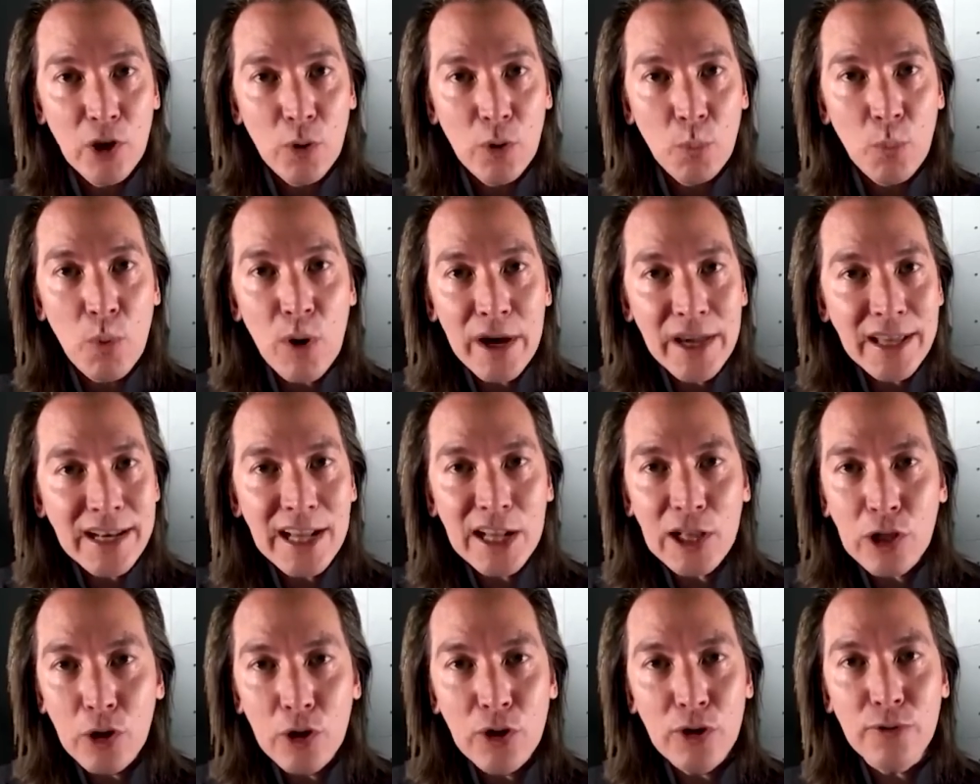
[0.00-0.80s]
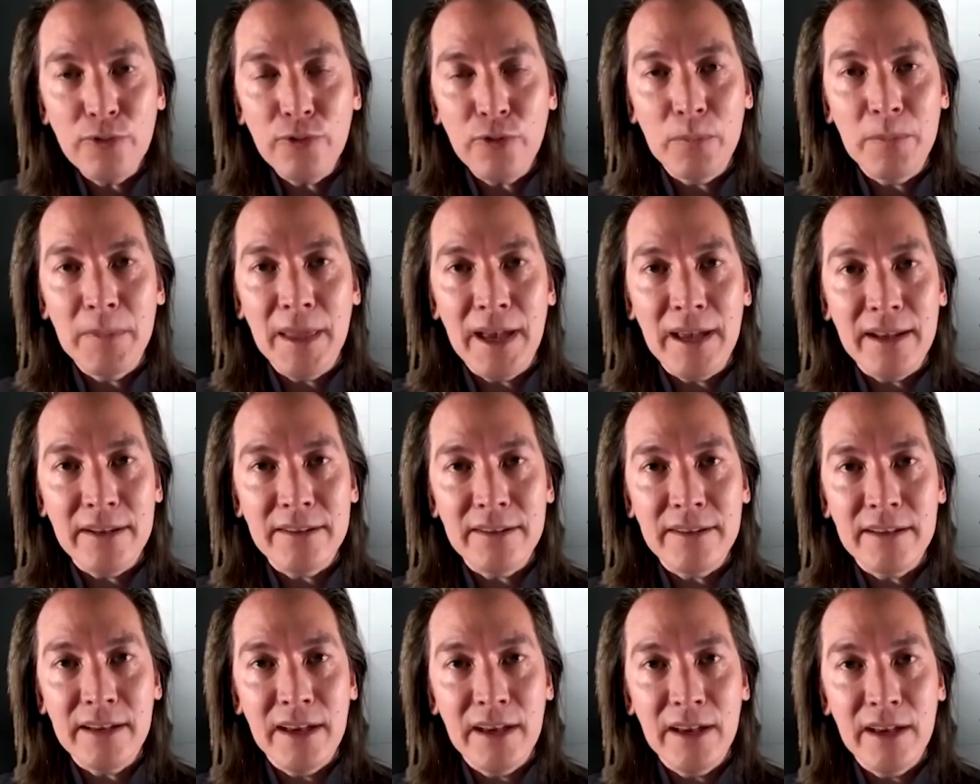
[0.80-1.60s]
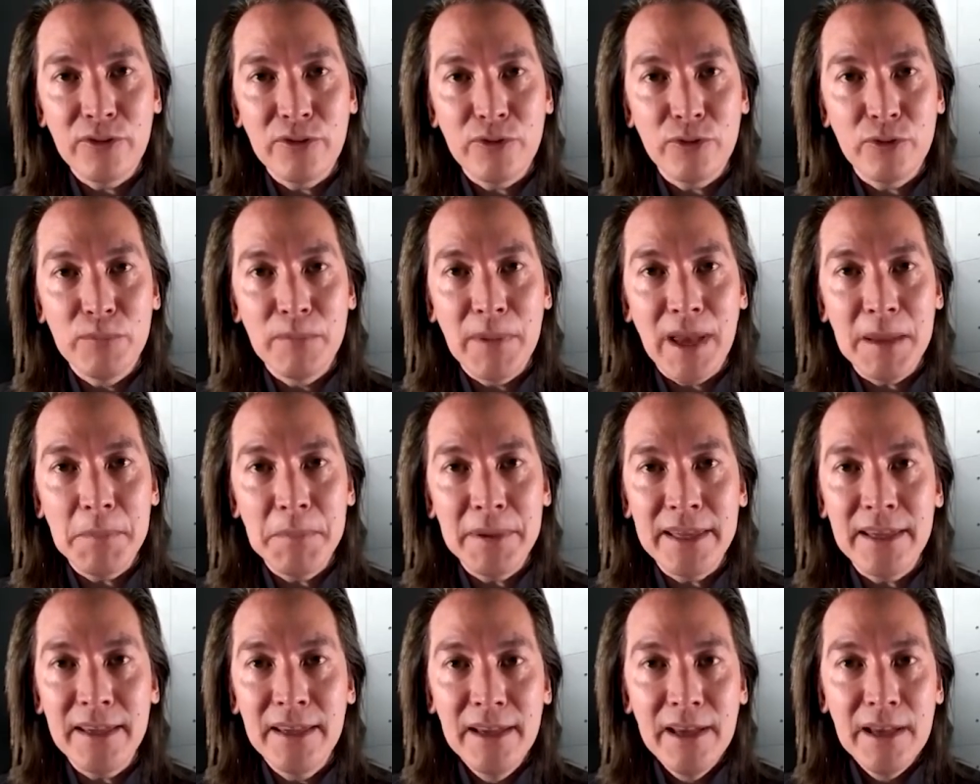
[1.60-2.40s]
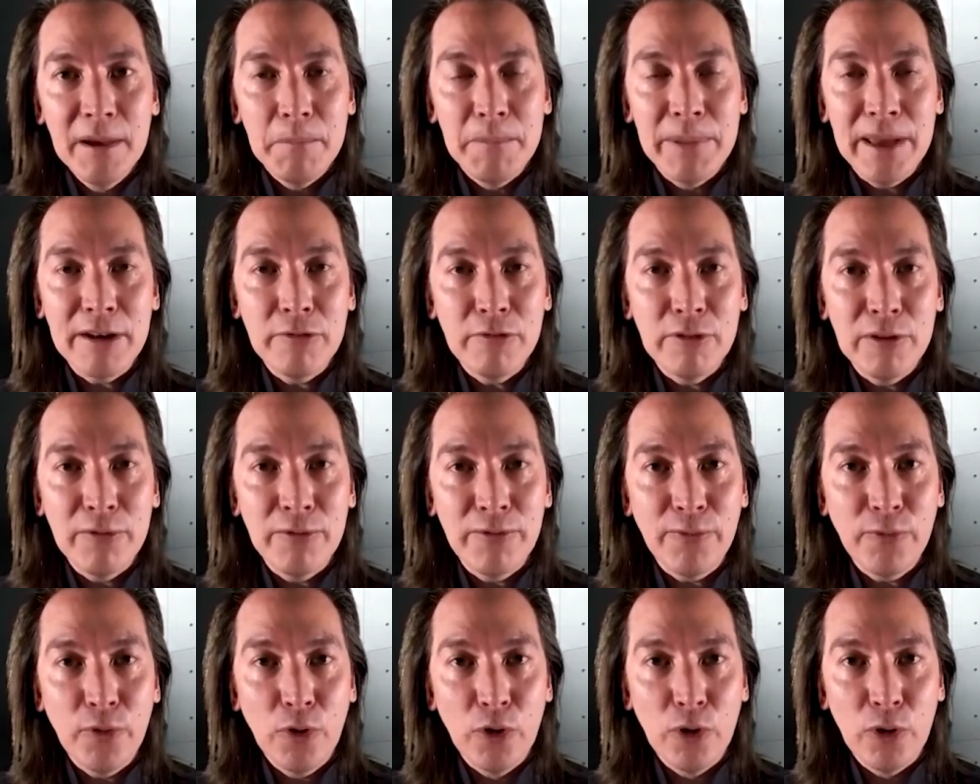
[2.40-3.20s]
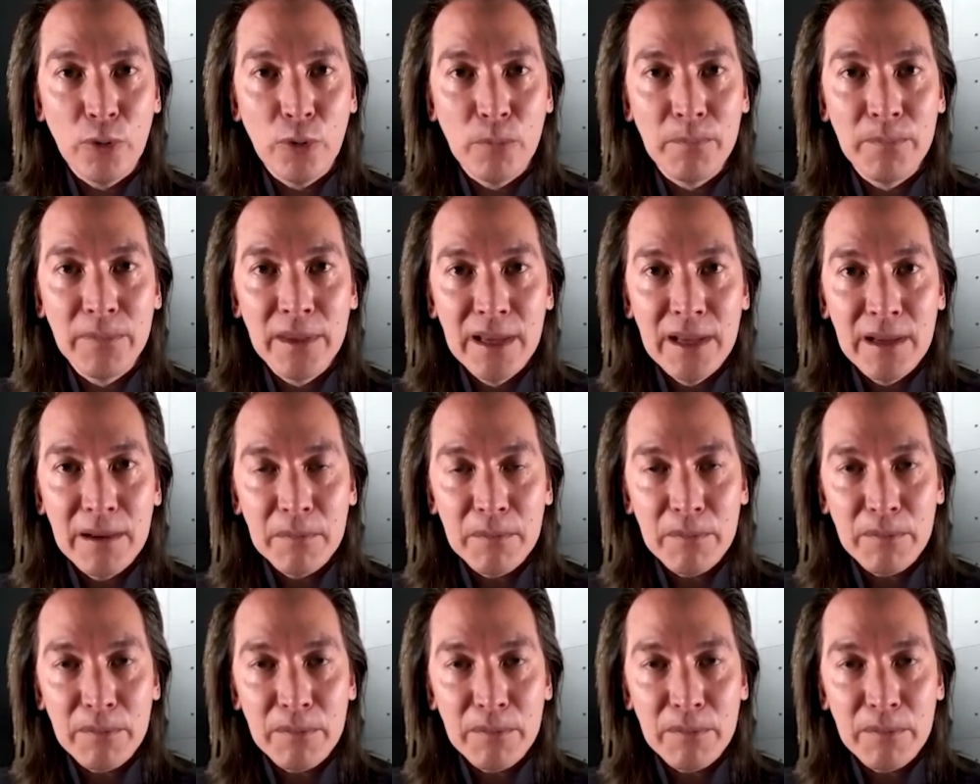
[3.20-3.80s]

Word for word: What can I learn from that uh, to maybe better inform